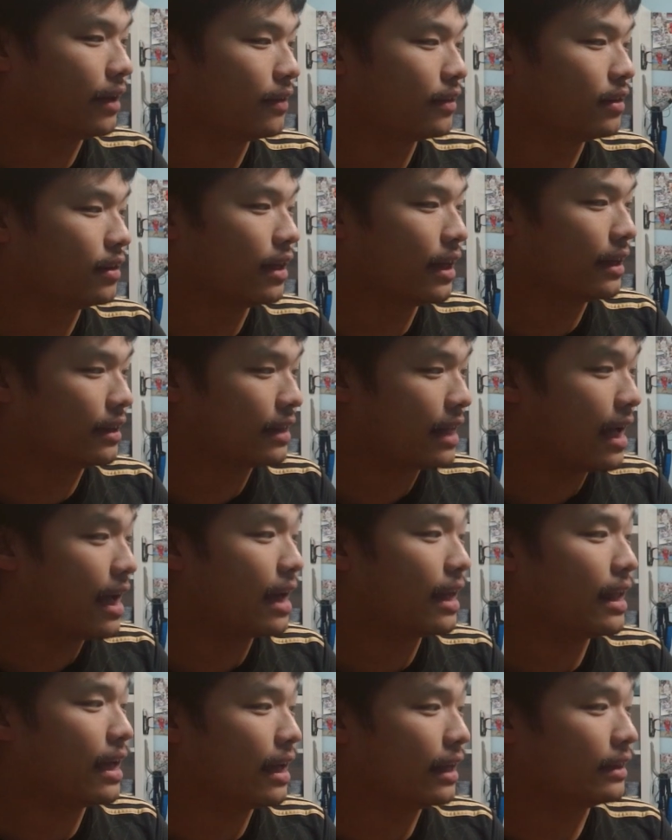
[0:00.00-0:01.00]
like
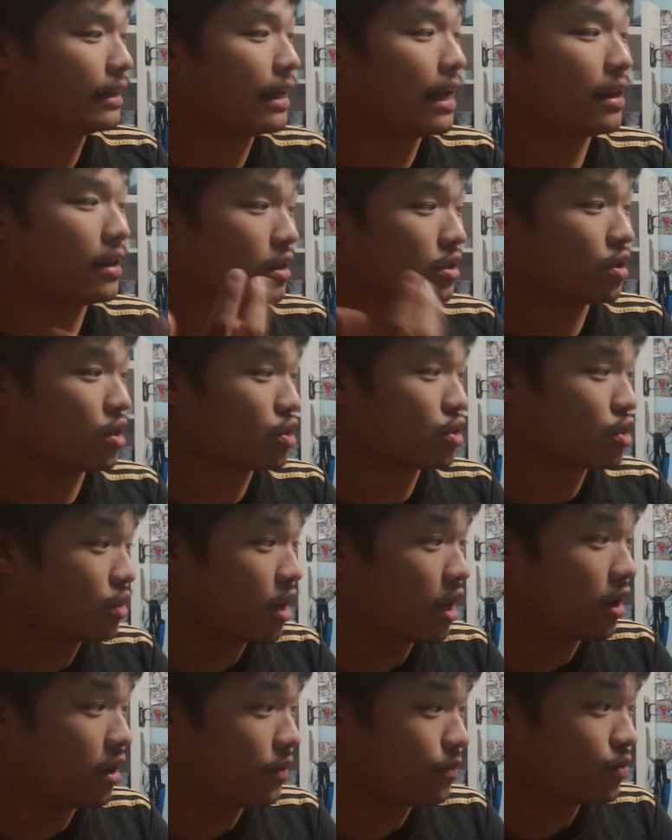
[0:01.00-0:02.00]
that, and that it's
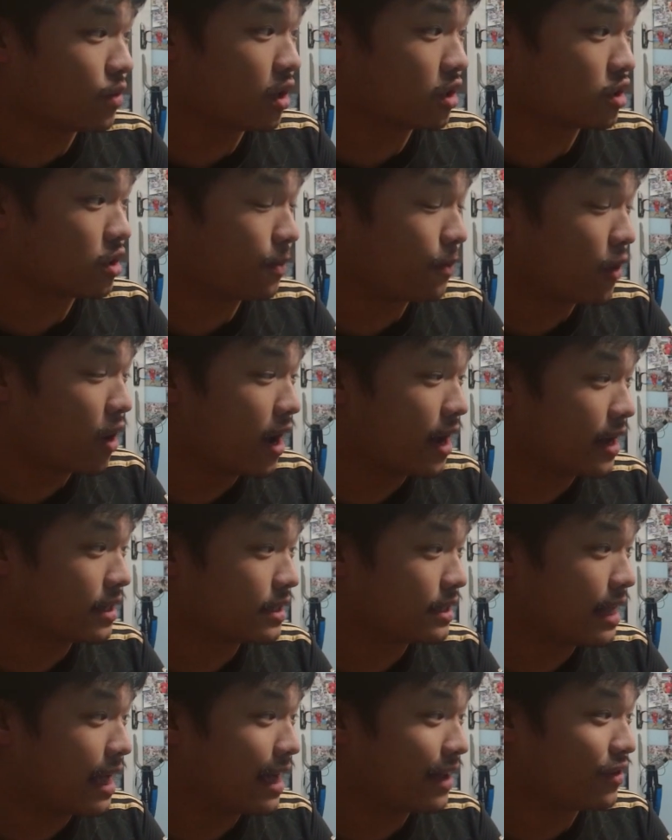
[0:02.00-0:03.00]
also not a
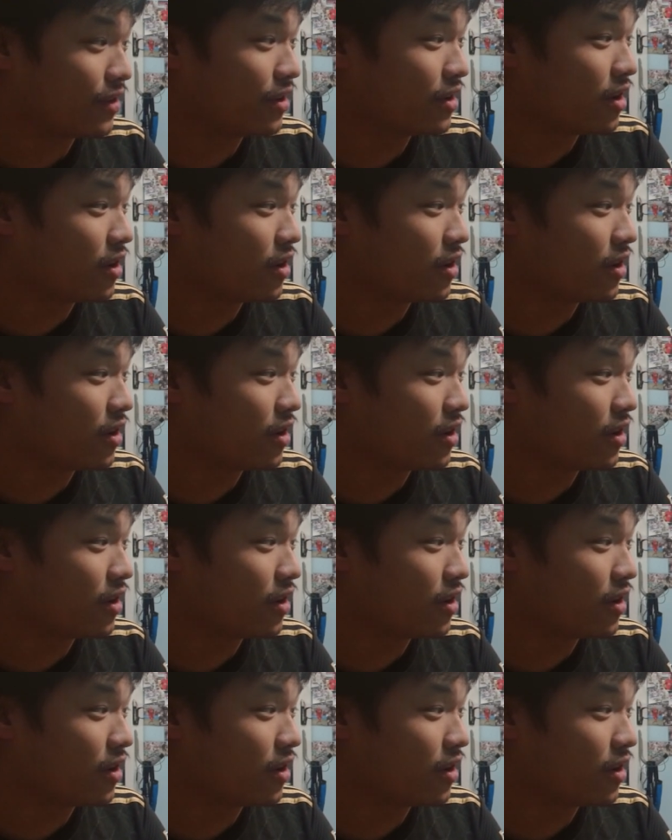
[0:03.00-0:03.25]
surprise that,